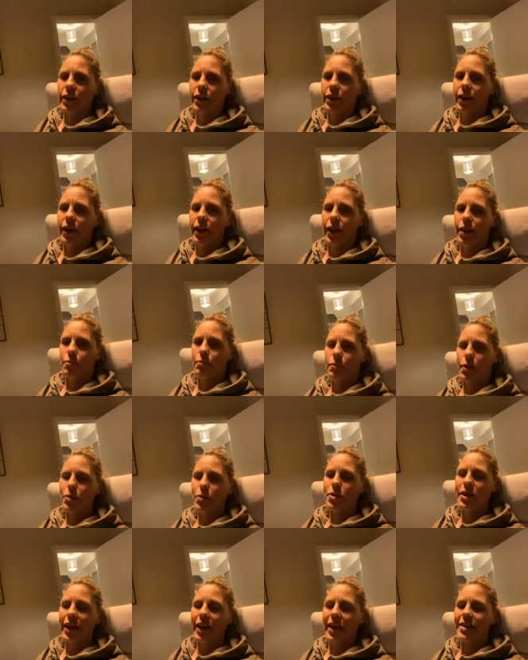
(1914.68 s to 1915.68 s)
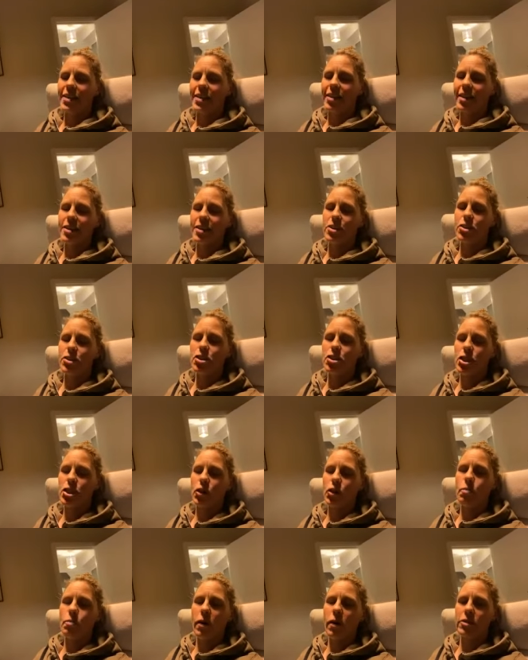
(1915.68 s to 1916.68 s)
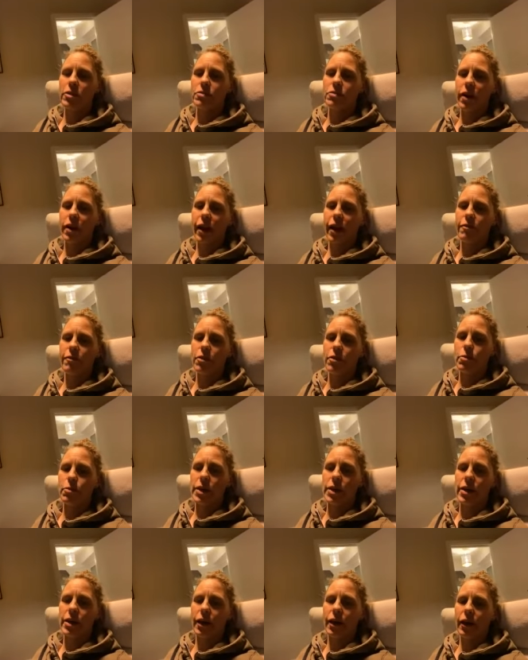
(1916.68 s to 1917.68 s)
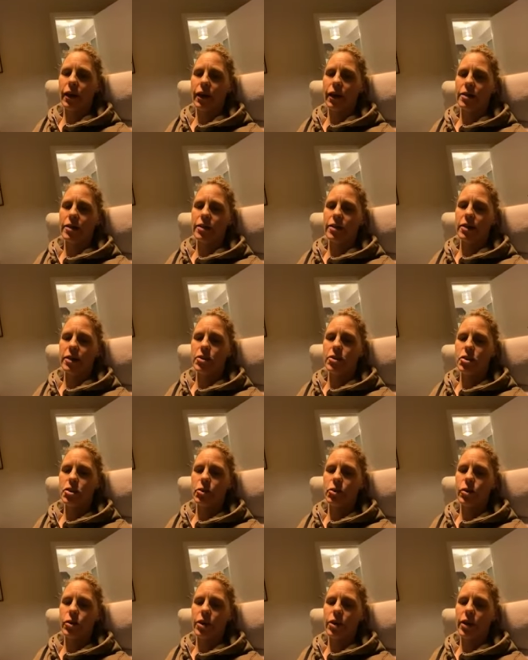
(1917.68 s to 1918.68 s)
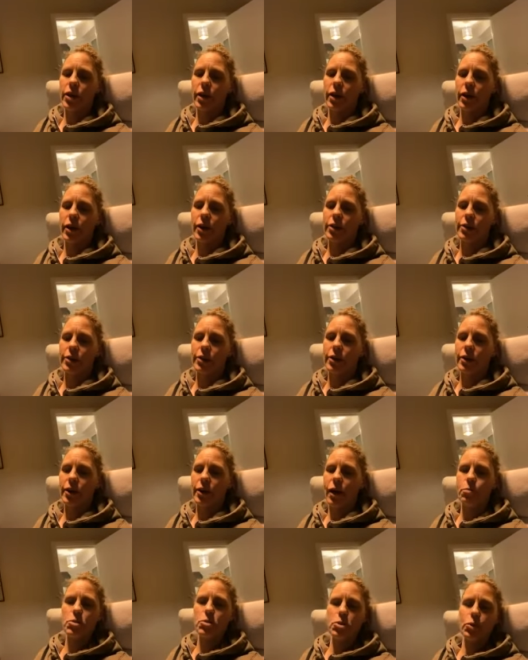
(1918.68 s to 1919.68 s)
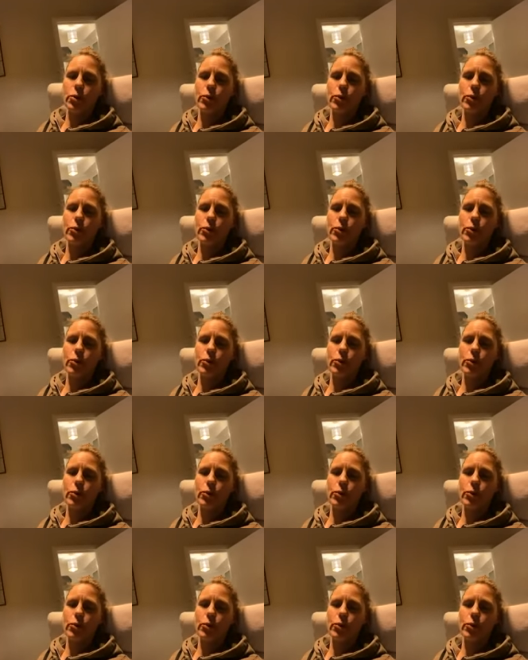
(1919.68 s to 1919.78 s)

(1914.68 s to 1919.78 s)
Yeah. Okay. Thank you so much for having me, and enjoy. And uh, I'm sure we